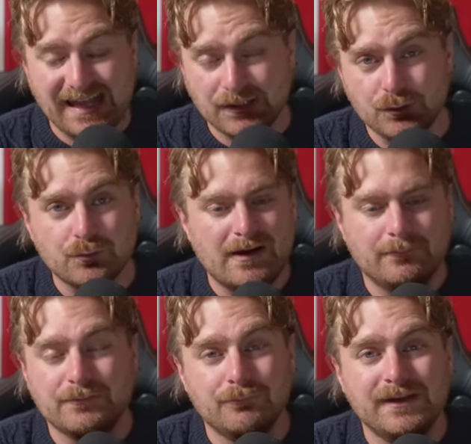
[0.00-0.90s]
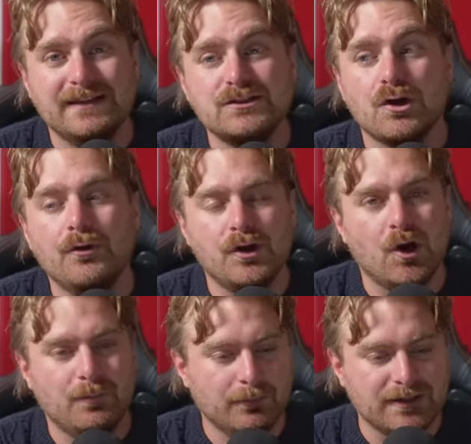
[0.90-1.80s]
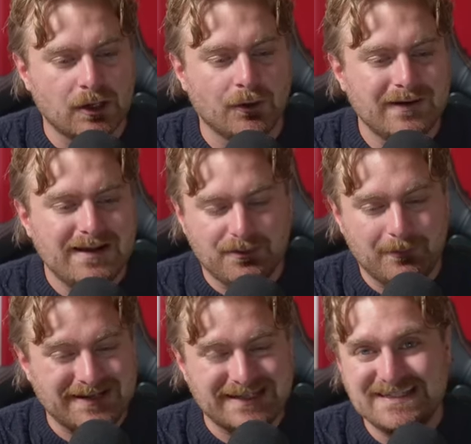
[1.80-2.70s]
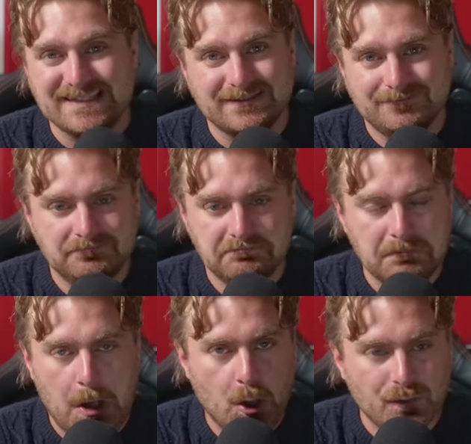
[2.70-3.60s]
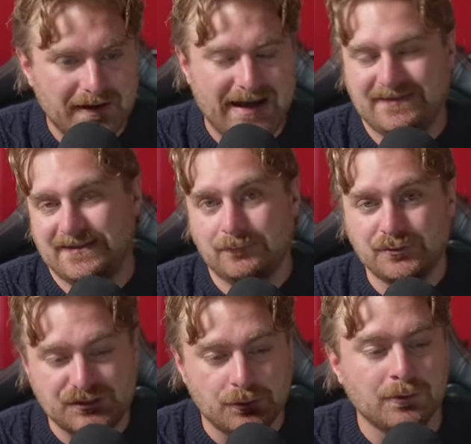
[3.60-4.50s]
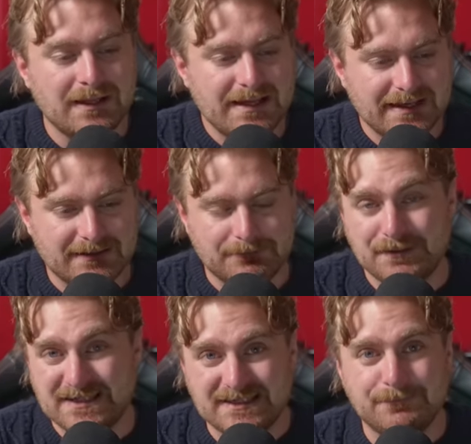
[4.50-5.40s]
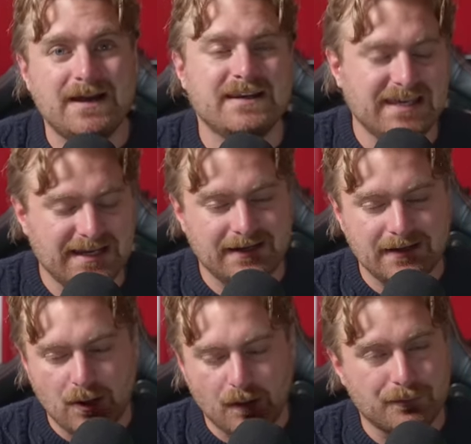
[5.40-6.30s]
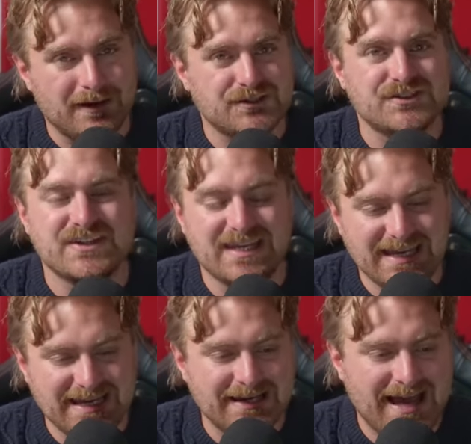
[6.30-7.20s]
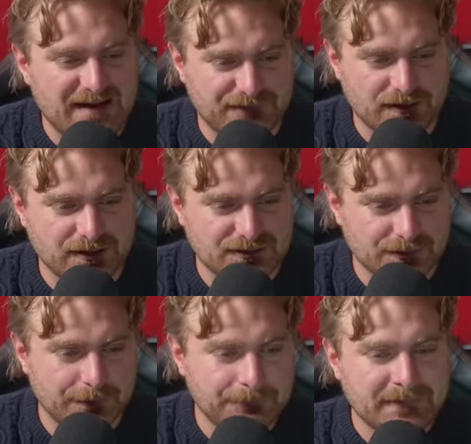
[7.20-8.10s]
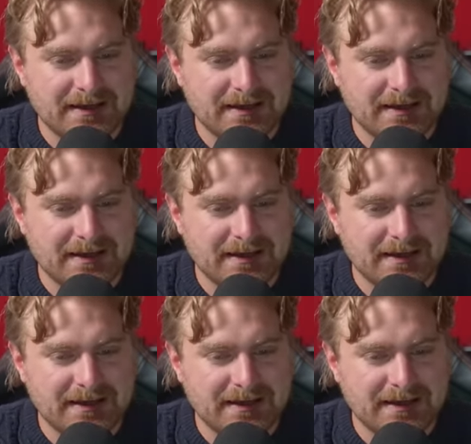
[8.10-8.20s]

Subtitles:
In Ukraine, we really don't know, but we know that Wagner isn't over and that they will still participate in operations in Africa too.